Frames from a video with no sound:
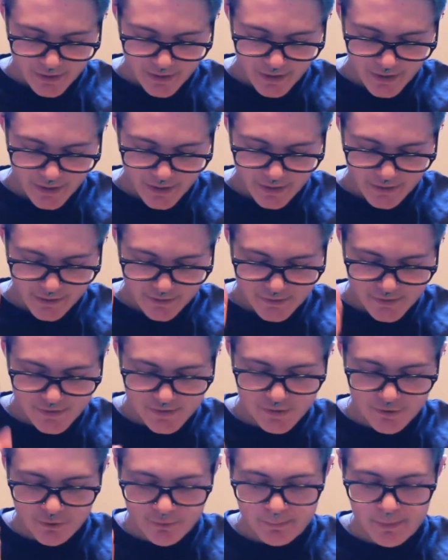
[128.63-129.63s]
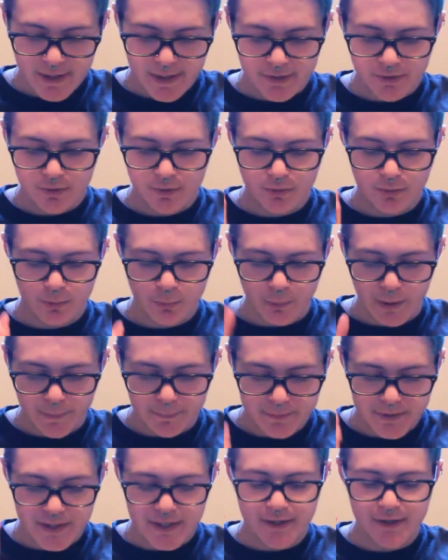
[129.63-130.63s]
a ZooMed
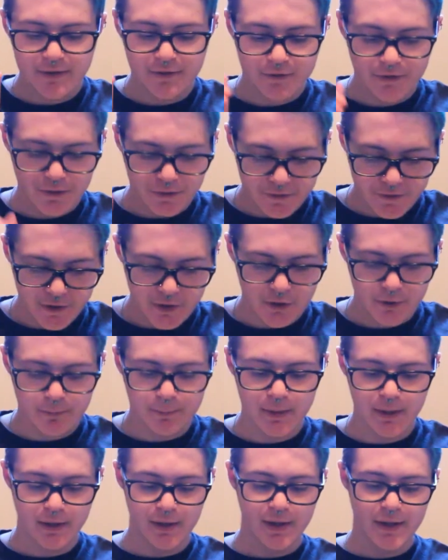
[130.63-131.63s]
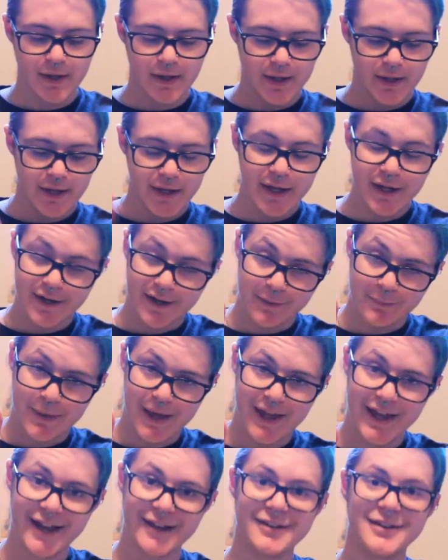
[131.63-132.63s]
ReptiTherm heating
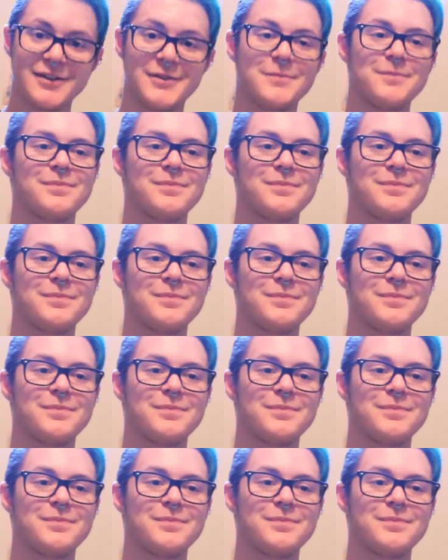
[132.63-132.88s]
pad.